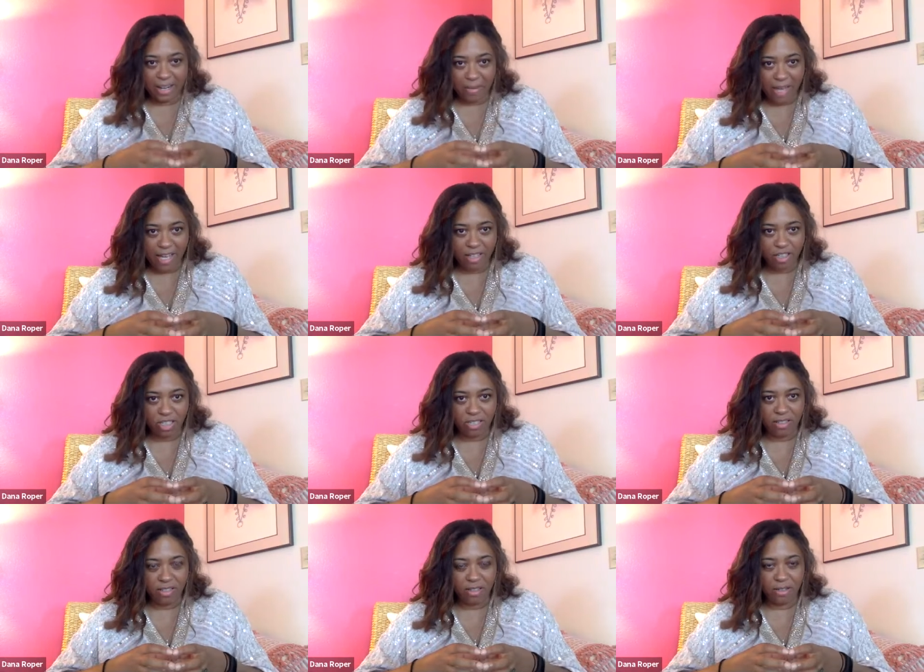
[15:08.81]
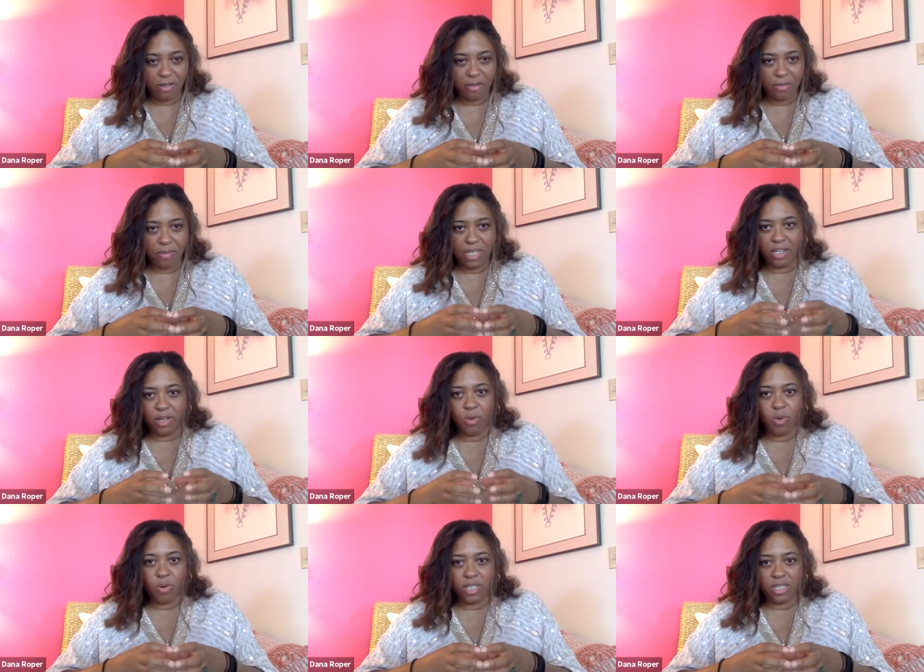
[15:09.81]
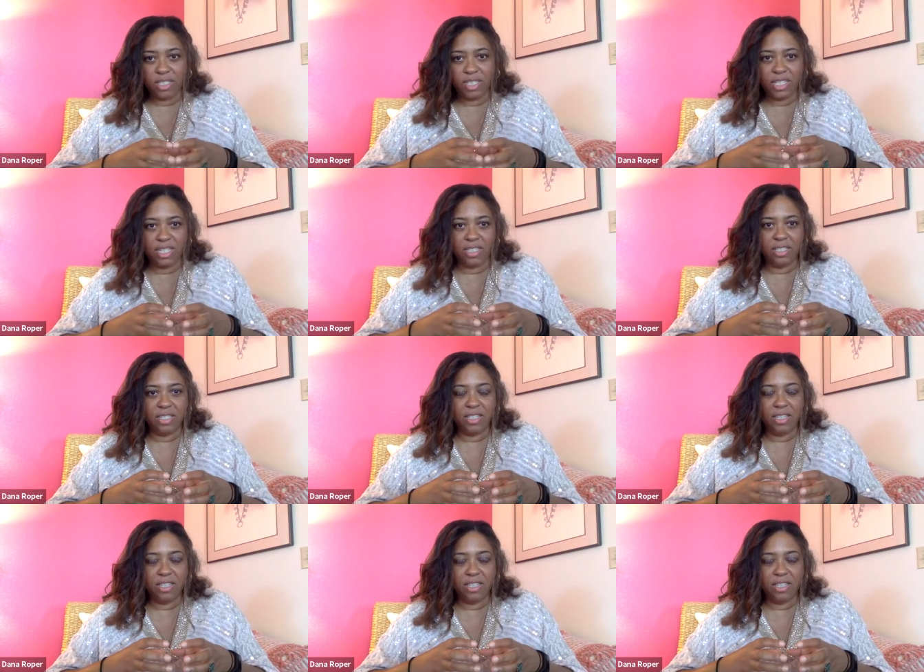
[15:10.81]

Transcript: imagine being quarantined